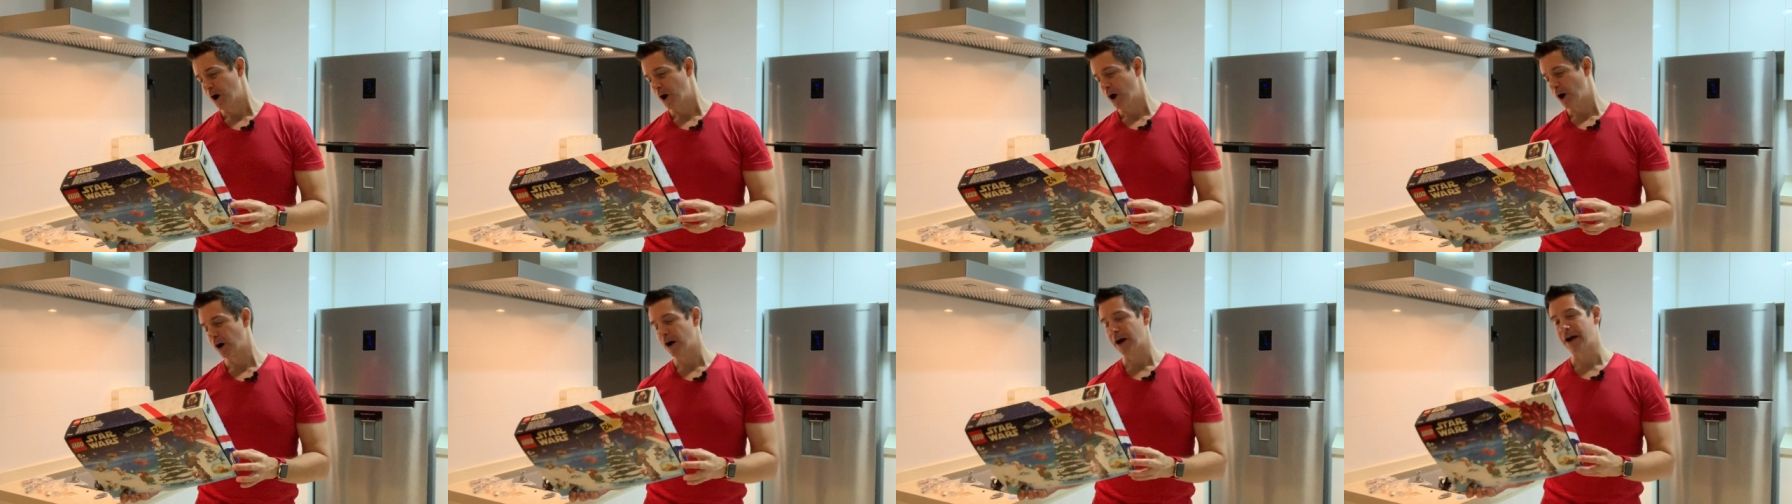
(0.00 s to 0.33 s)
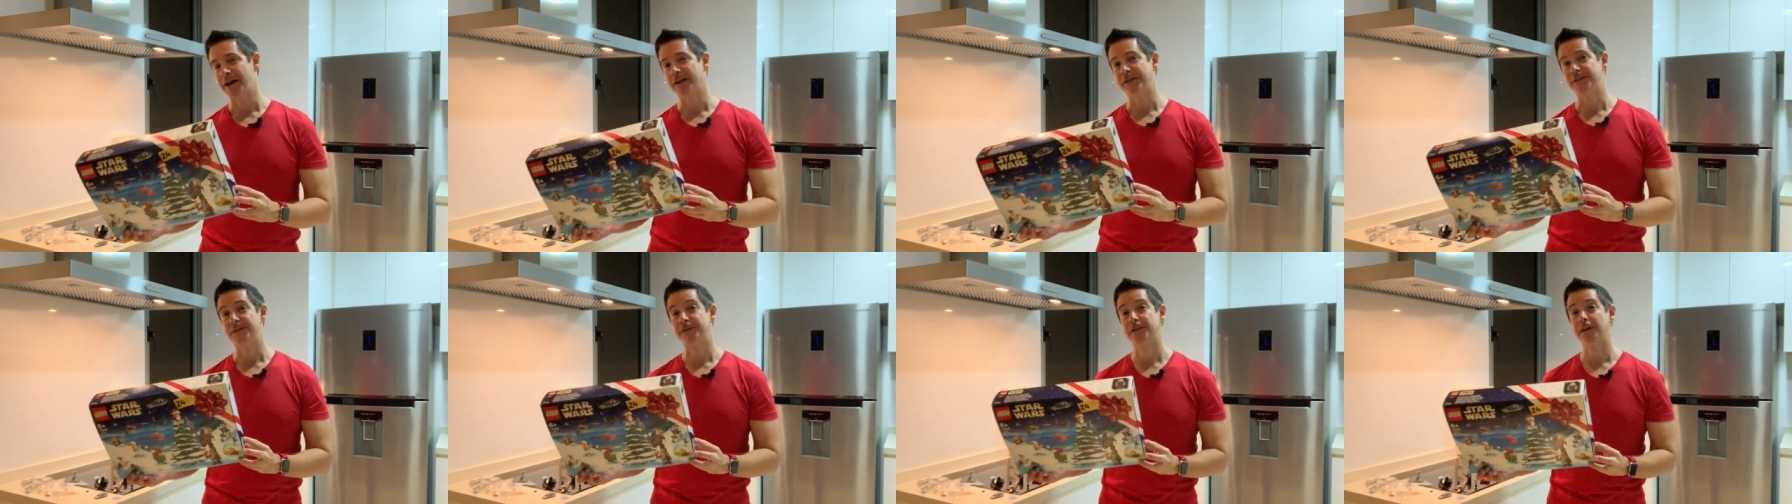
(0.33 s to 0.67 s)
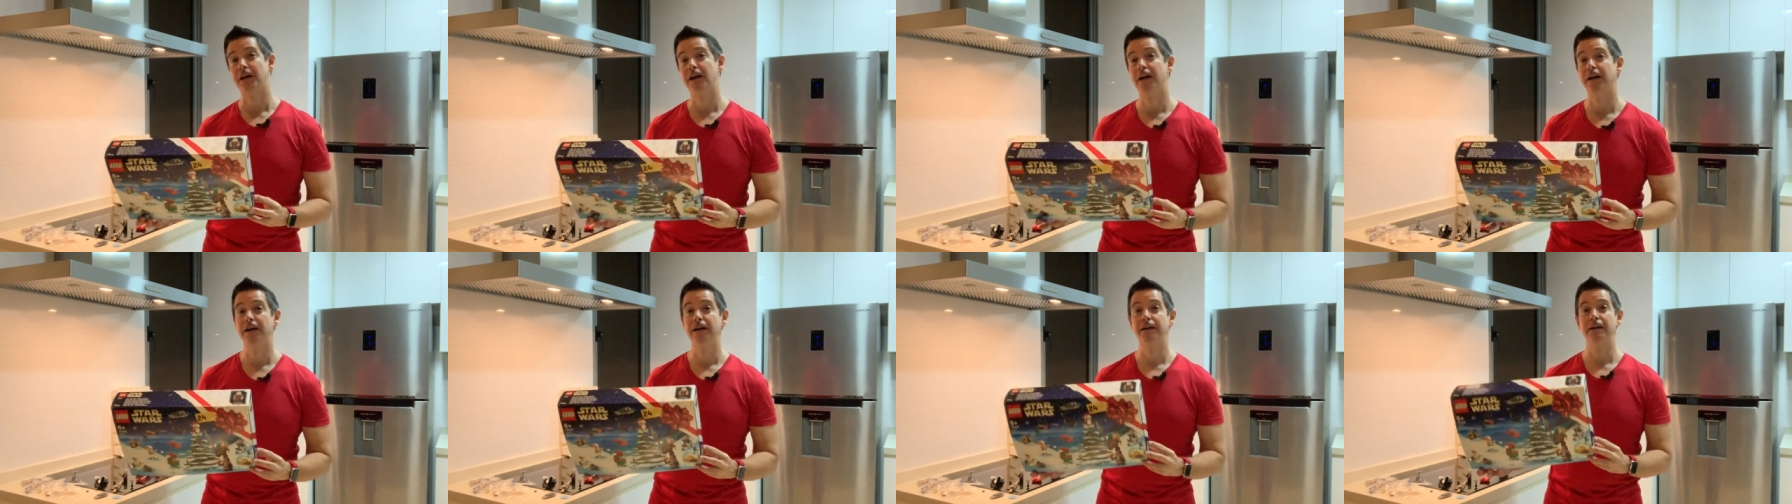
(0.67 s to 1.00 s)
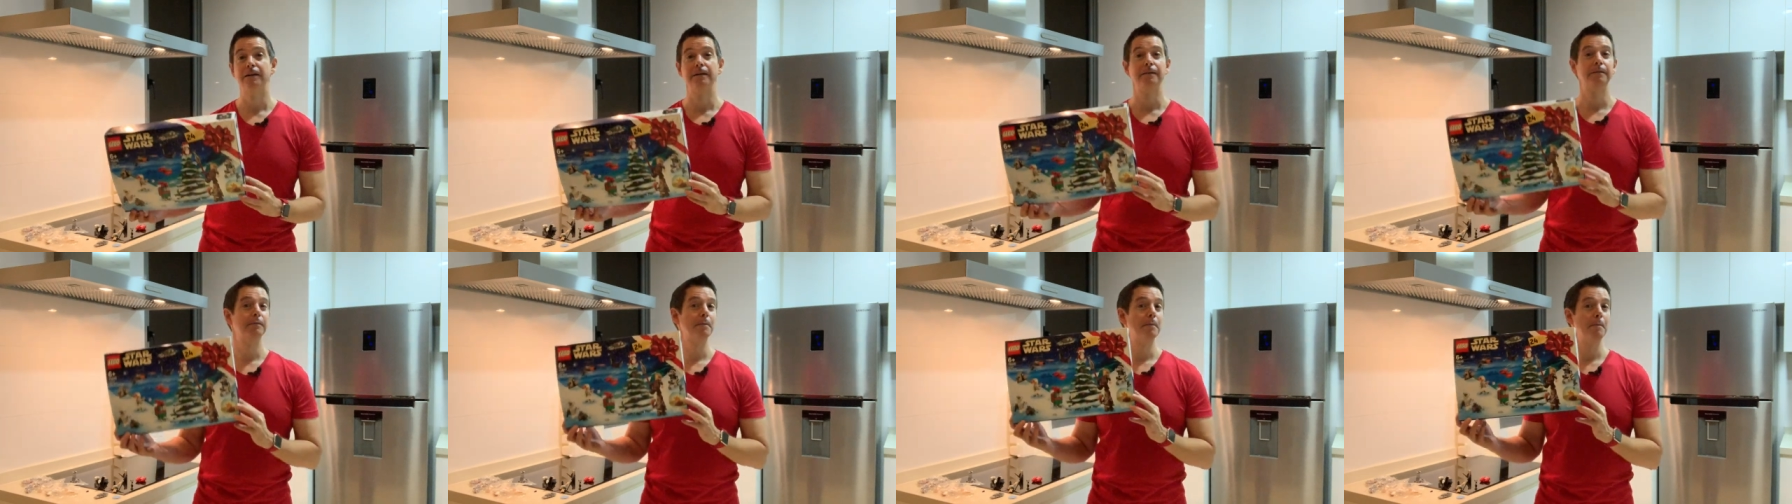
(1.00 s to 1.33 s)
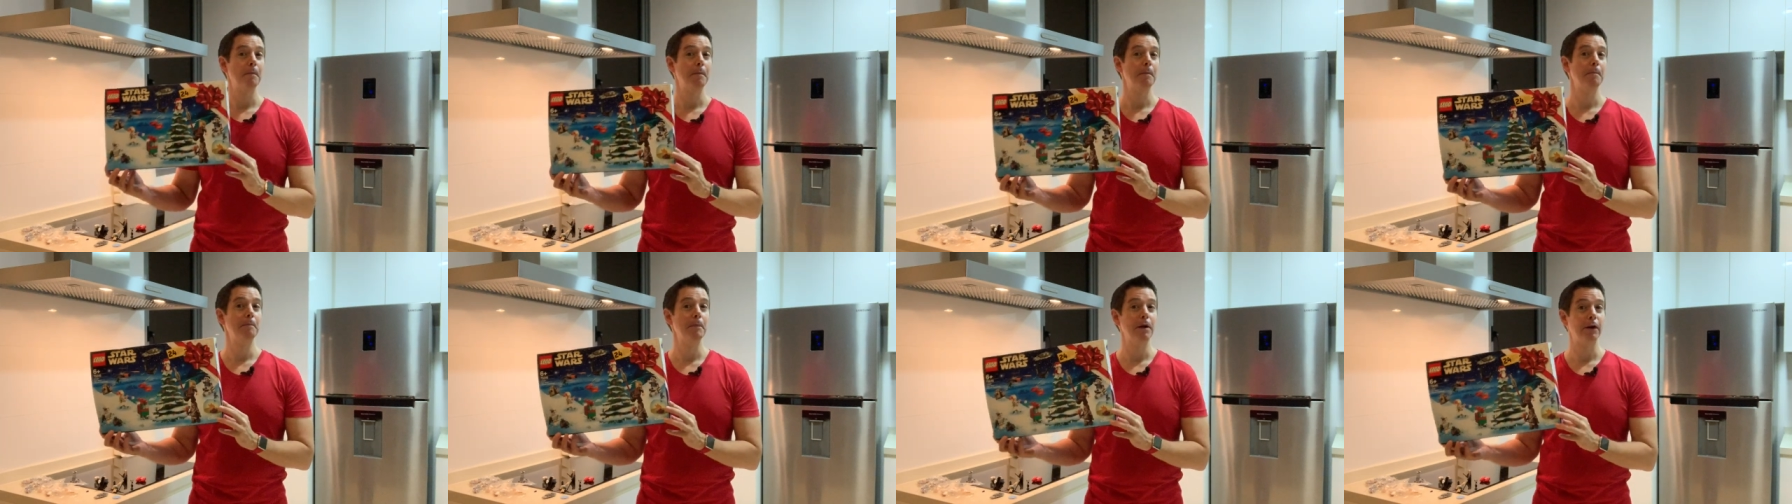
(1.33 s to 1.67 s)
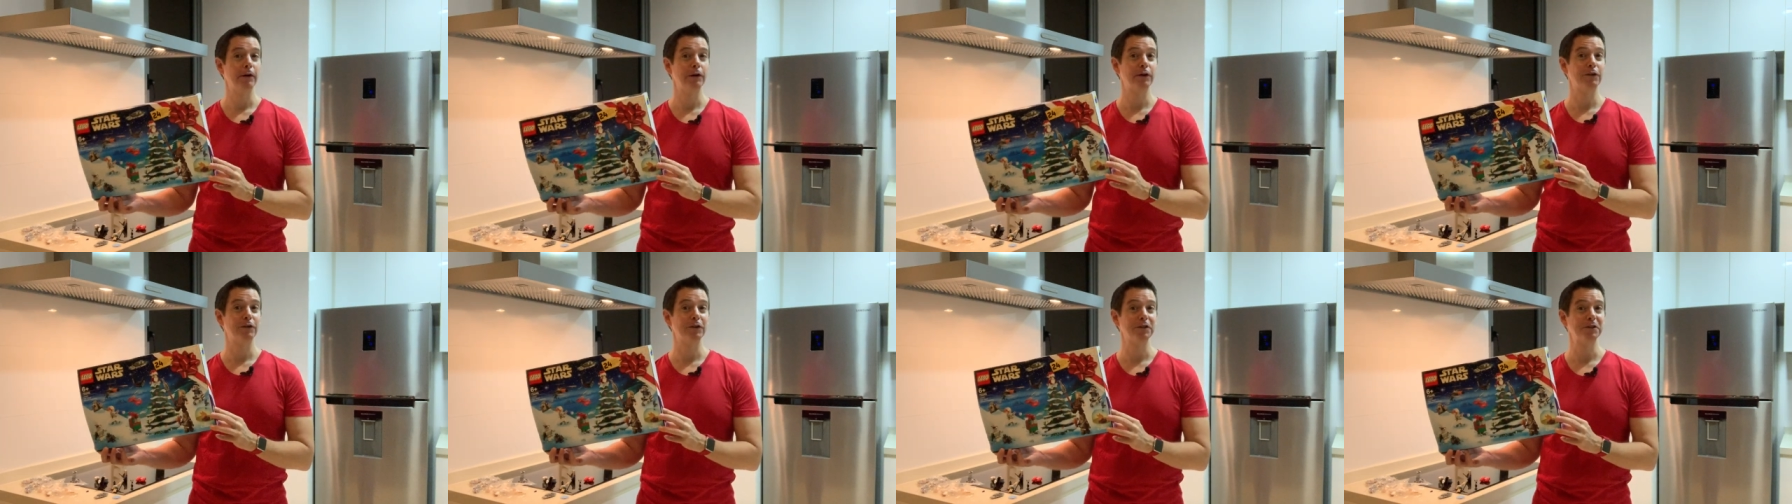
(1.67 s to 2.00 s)
all right uh,
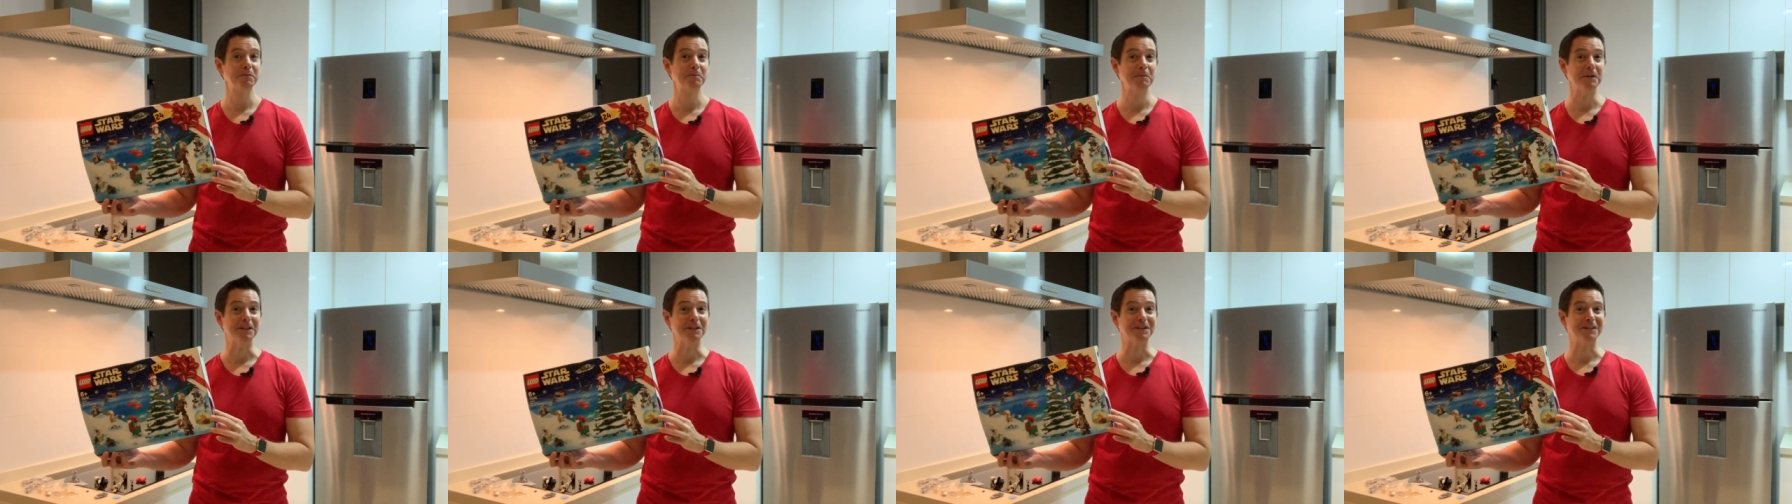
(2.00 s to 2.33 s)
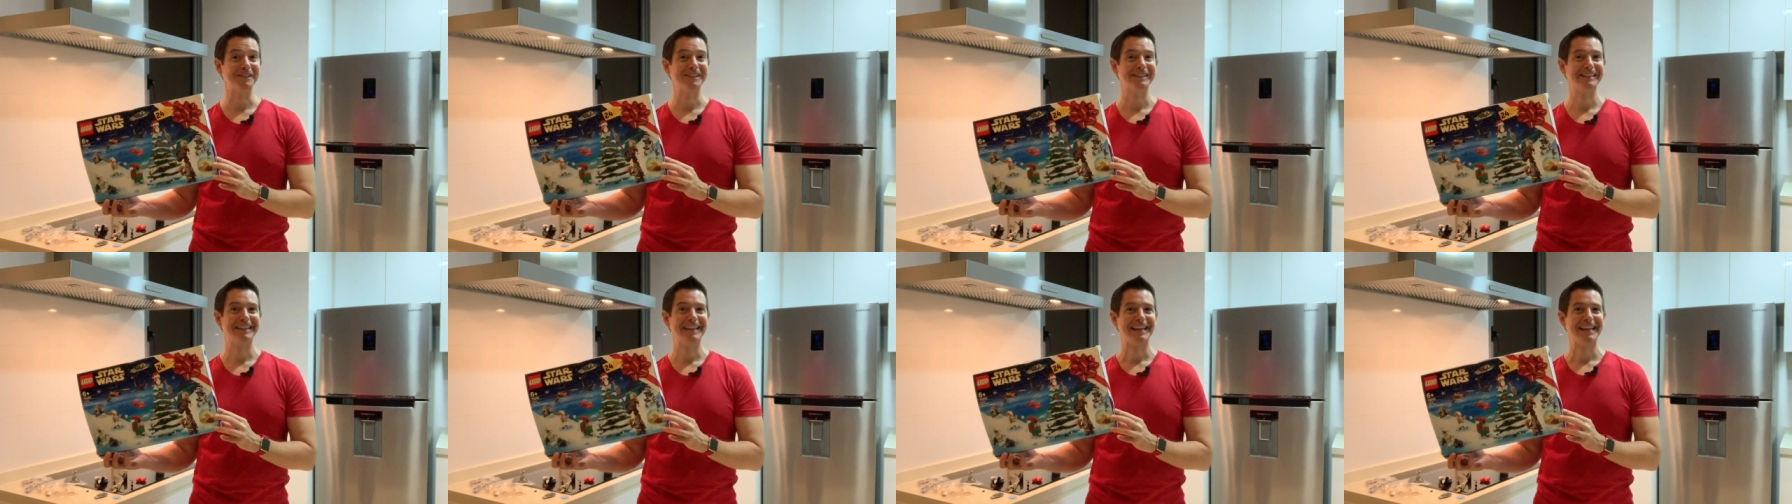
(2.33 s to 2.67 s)
merry christmas